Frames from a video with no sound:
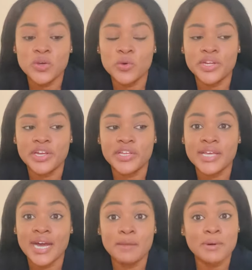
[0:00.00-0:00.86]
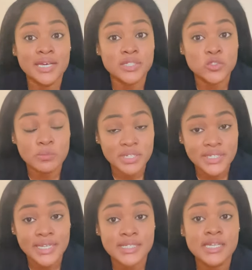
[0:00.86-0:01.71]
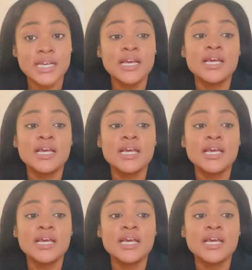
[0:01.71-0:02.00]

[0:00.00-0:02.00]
go there, you can't pass the swimming test